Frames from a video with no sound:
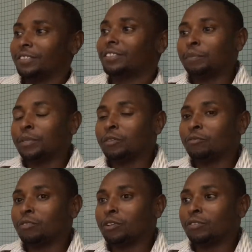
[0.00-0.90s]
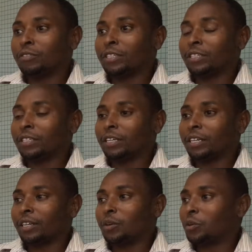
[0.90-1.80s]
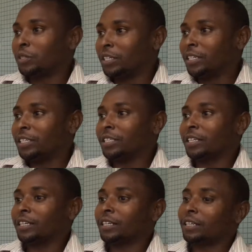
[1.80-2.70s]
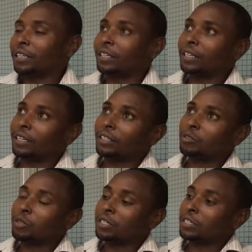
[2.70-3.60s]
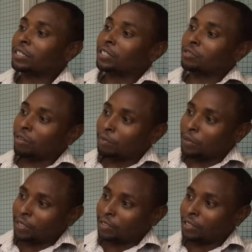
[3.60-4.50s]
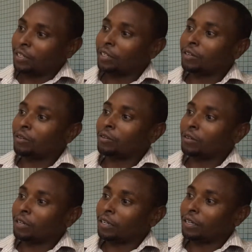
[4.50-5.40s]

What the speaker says: I'm involved in coordinating 26 families' local